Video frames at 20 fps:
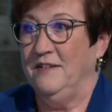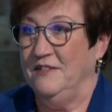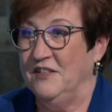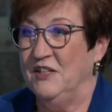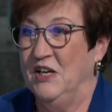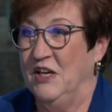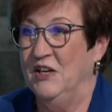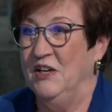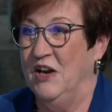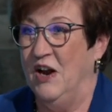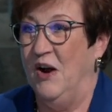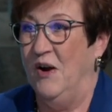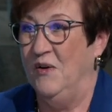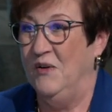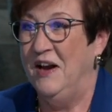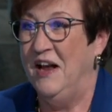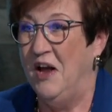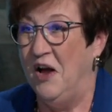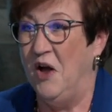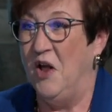you
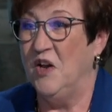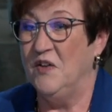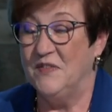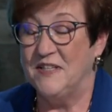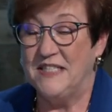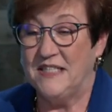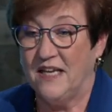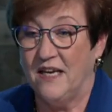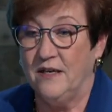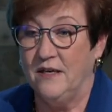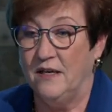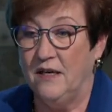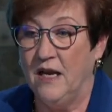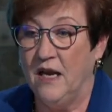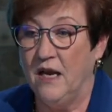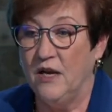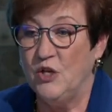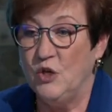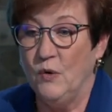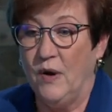know, all of a sudden
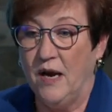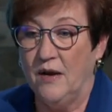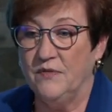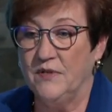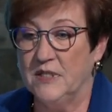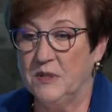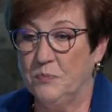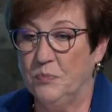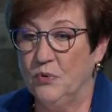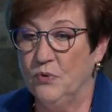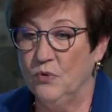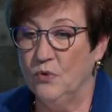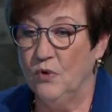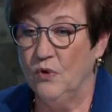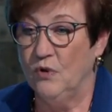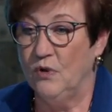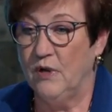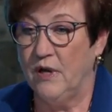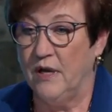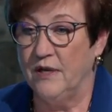you have this
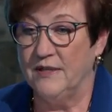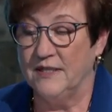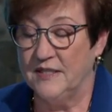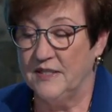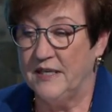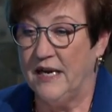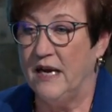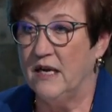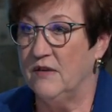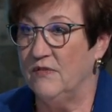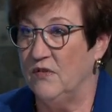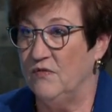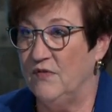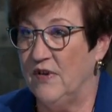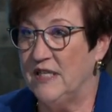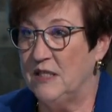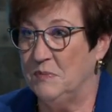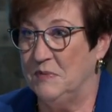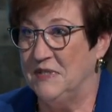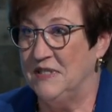pool, this stack of
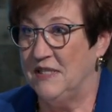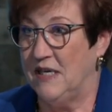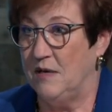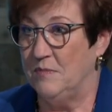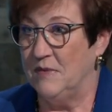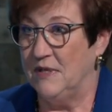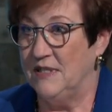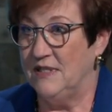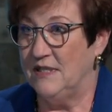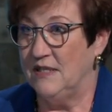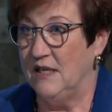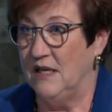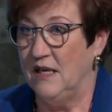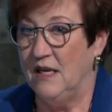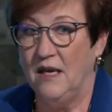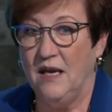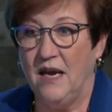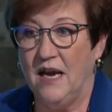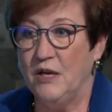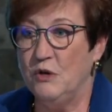investment statements,
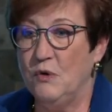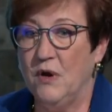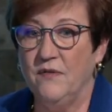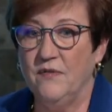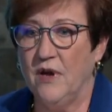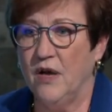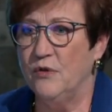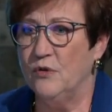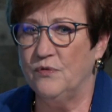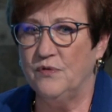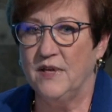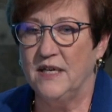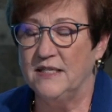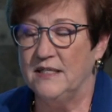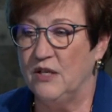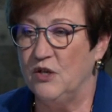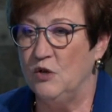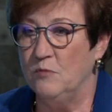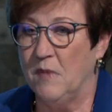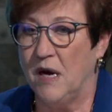and you have other
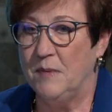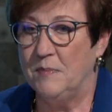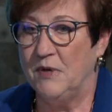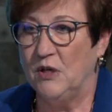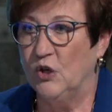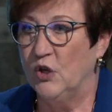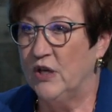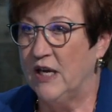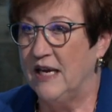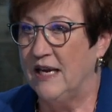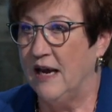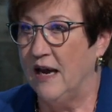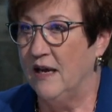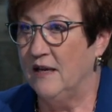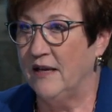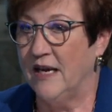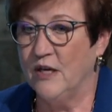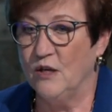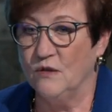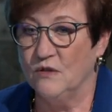things that you might be looking
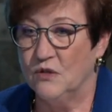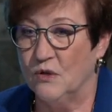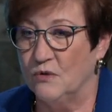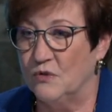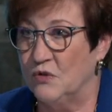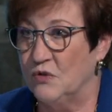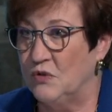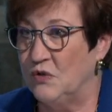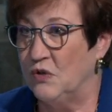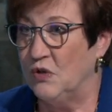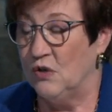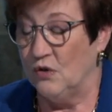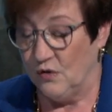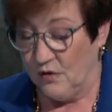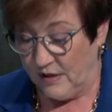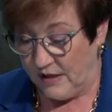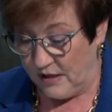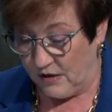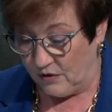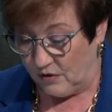at, like your Social
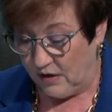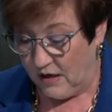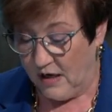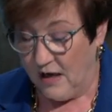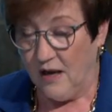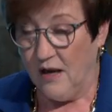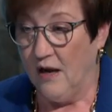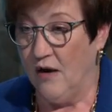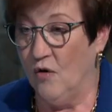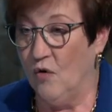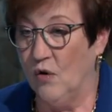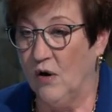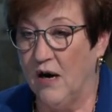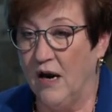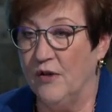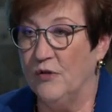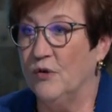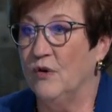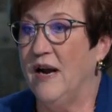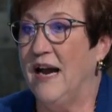Security or
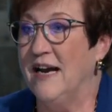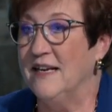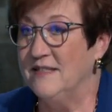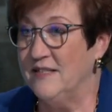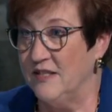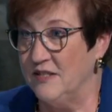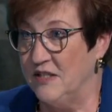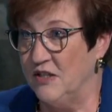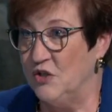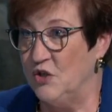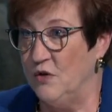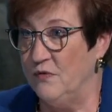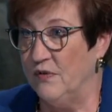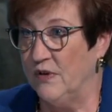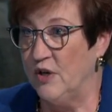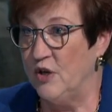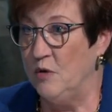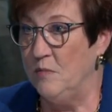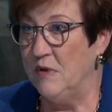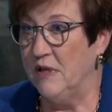other assets that you've
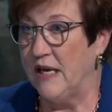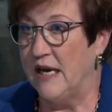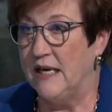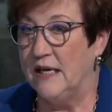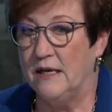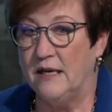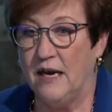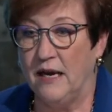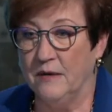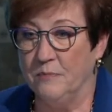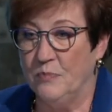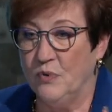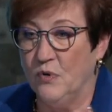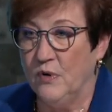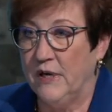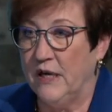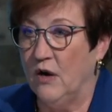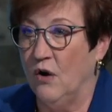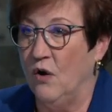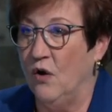accumulated, and
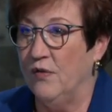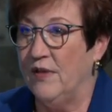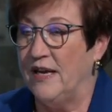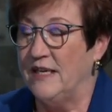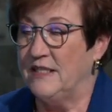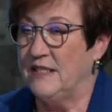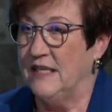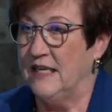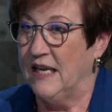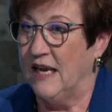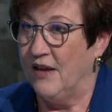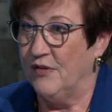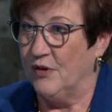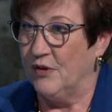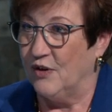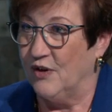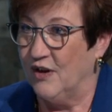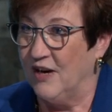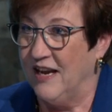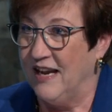putting all that
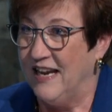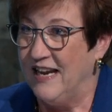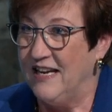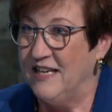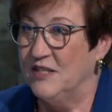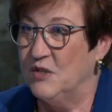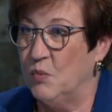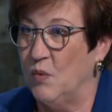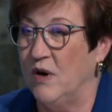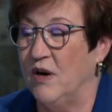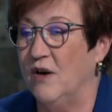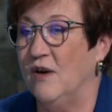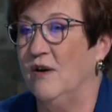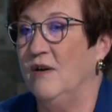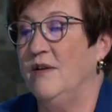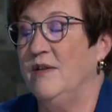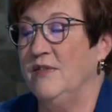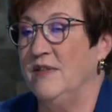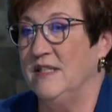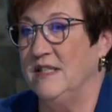together is
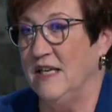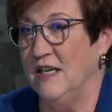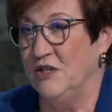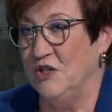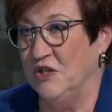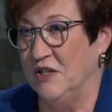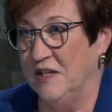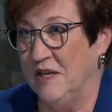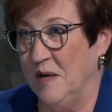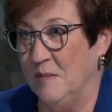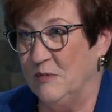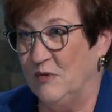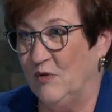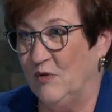where the tension comes